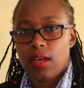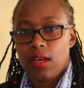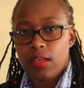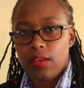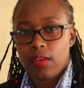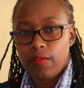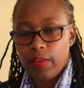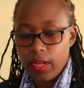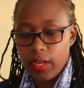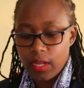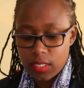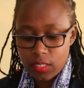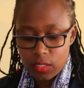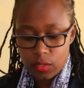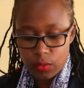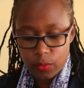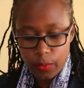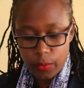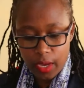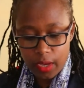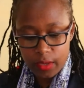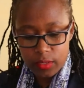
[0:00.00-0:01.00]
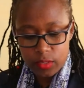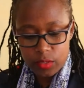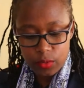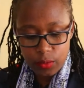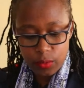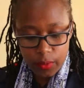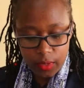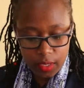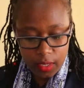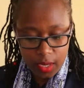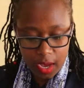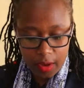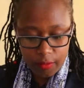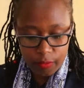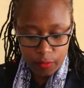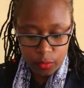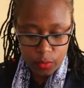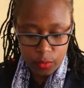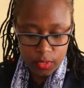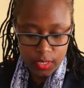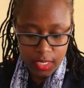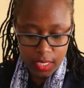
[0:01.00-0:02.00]
Even as we have
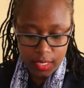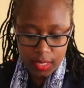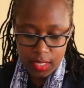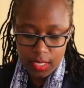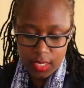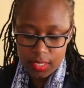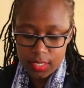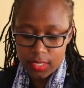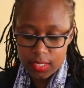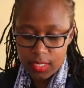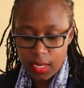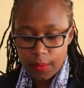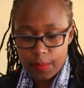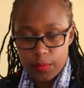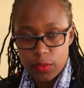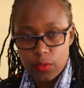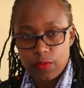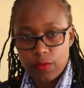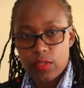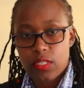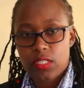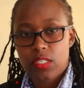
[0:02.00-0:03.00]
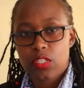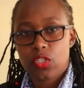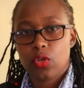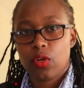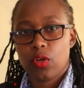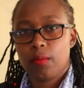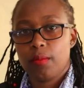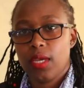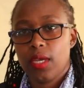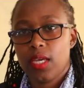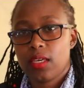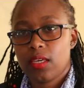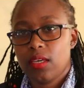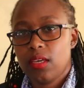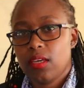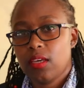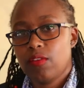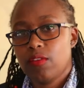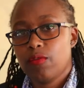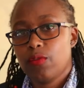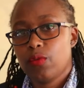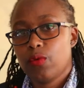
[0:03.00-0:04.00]
looked at the steps of decision
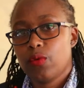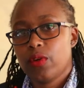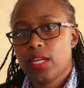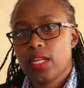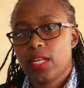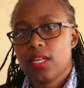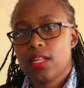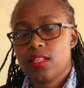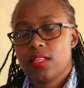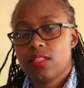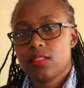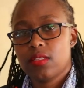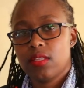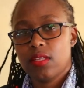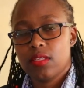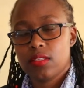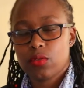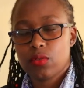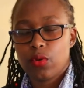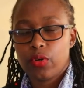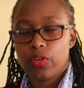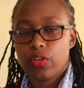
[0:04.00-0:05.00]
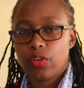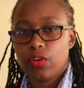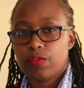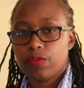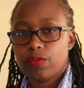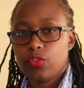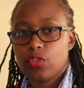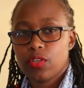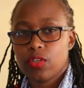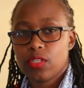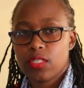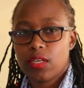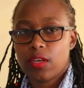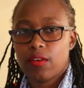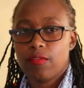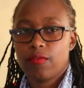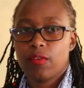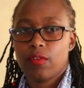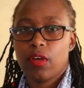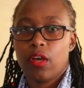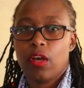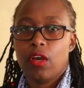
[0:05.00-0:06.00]
making, if you read the story of
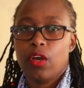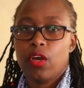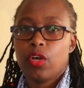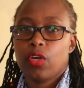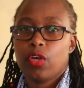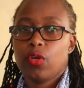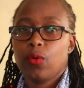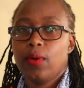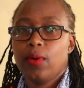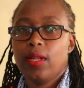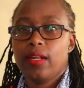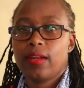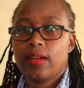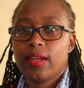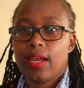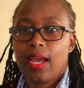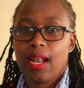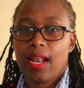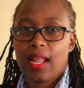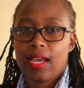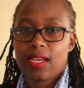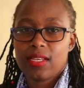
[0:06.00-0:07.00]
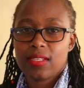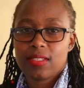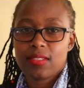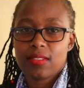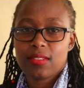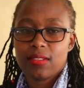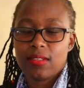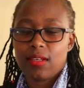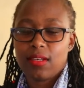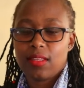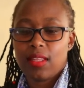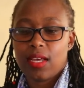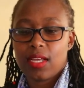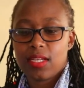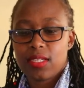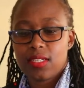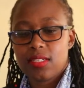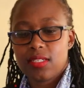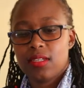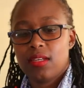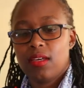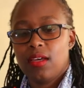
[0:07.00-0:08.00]
Joseph, you will realize
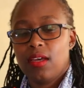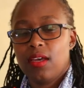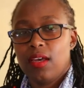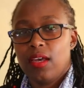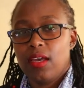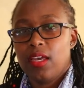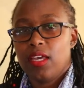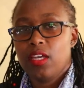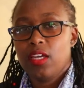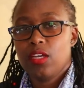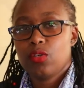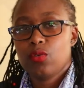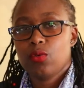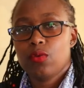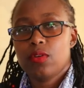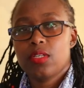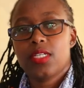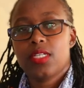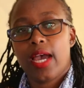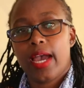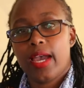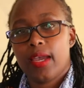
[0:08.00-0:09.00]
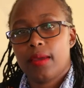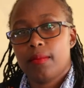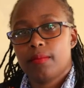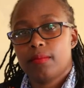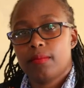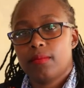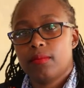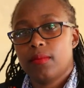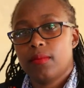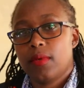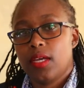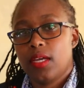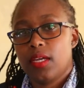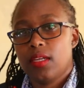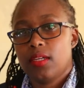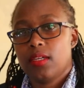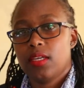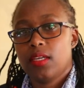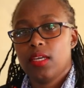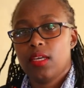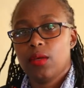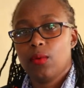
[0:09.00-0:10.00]
that he took time
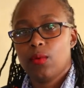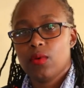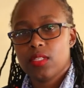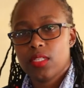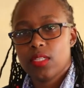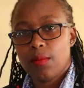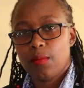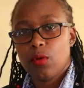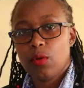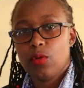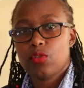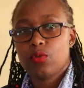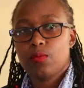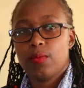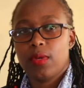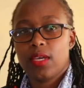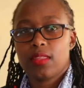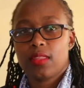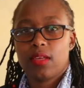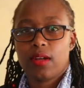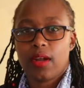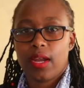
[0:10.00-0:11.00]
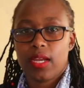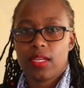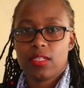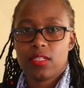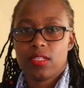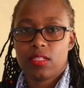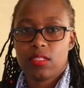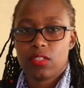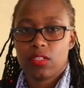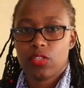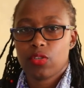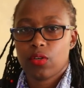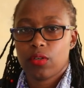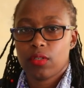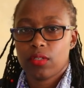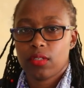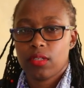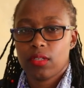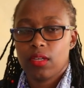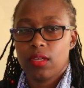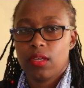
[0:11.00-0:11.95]
and he was able to make the right decision.